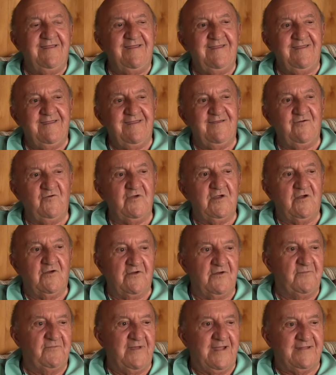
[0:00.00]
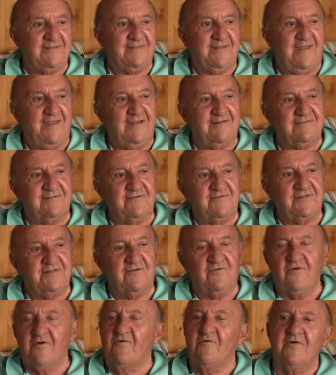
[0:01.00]
And we heard about that, and we
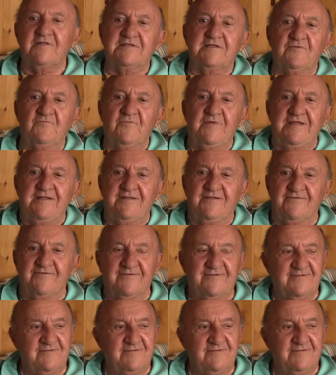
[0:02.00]
thought, well, what can we do?